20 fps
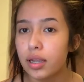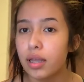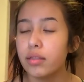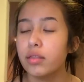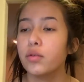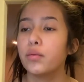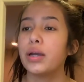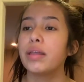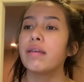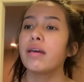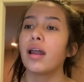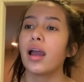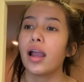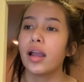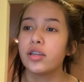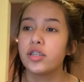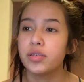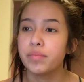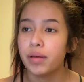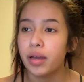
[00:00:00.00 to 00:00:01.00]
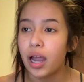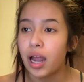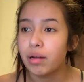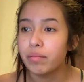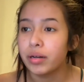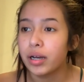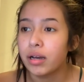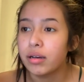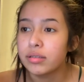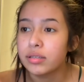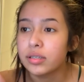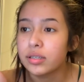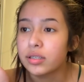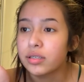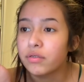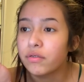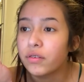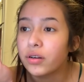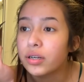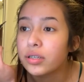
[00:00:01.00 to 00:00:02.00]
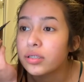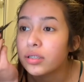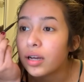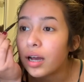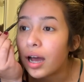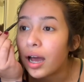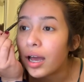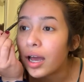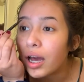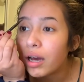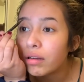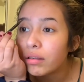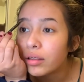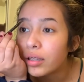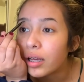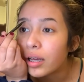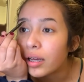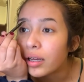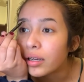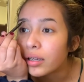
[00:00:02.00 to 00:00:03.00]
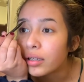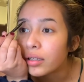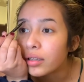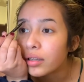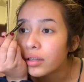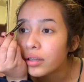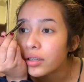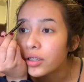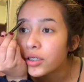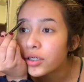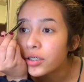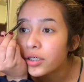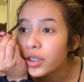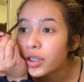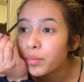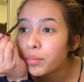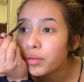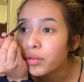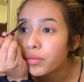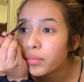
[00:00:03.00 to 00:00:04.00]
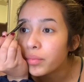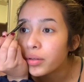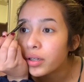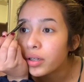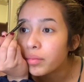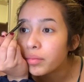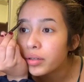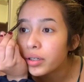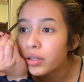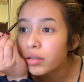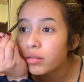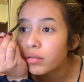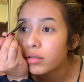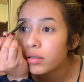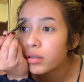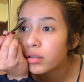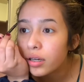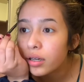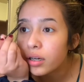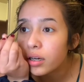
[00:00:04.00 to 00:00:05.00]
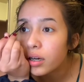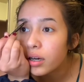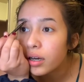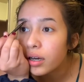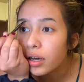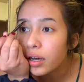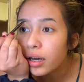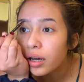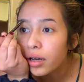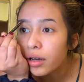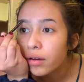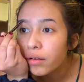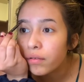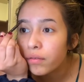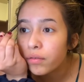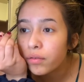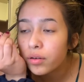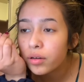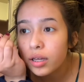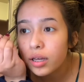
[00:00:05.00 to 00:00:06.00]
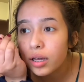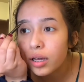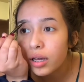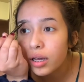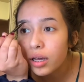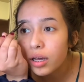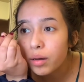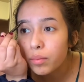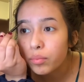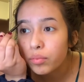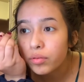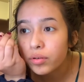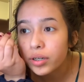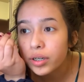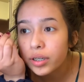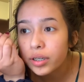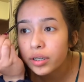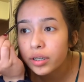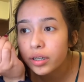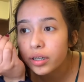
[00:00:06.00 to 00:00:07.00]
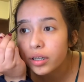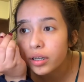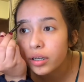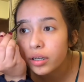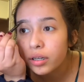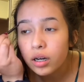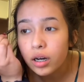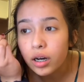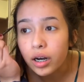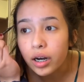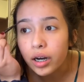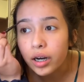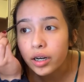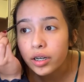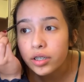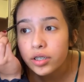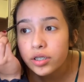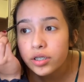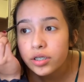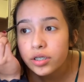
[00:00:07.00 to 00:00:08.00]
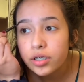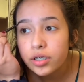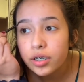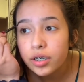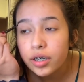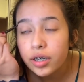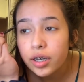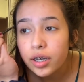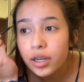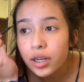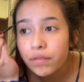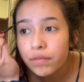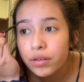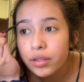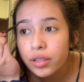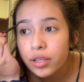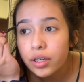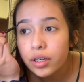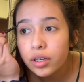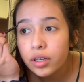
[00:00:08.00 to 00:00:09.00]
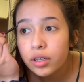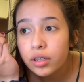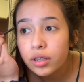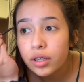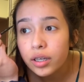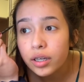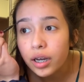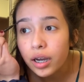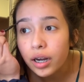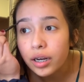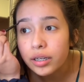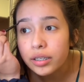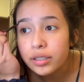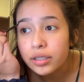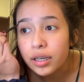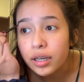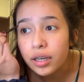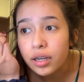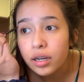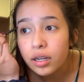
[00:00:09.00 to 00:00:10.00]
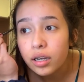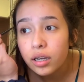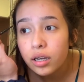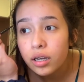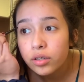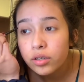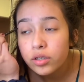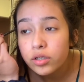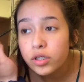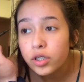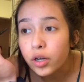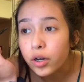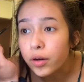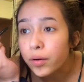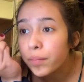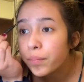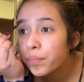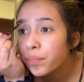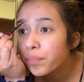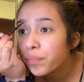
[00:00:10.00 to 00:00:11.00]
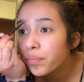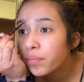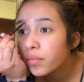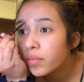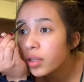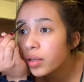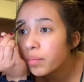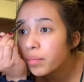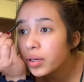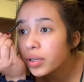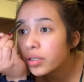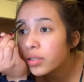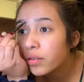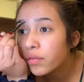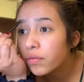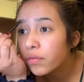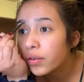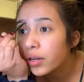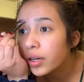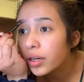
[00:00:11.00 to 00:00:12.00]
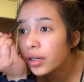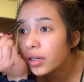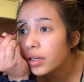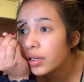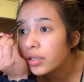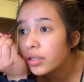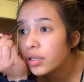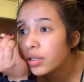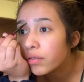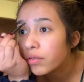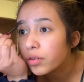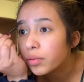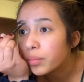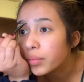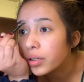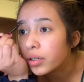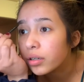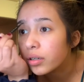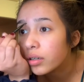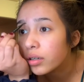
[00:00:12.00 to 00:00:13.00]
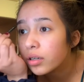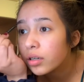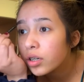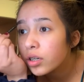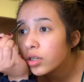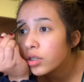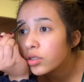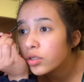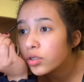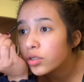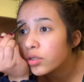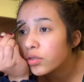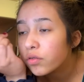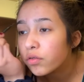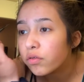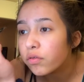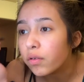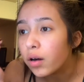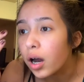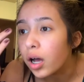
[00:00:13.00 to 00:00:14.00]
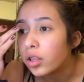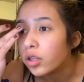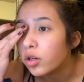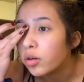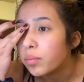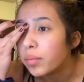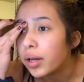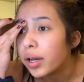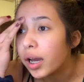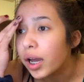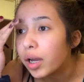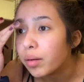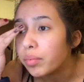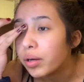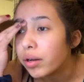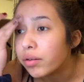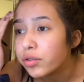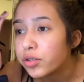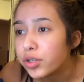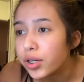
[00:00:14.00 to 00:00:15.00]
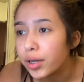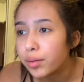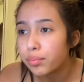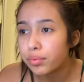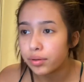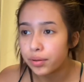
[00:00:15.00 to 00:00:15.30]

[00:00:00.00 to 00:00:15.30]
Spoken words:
The way that I do my eyebrows is first I outline the shape of my eyebrow. I have a pretty good arch and everything, like I already said. So it makes it very easy for me to just follow my eyebrow shape.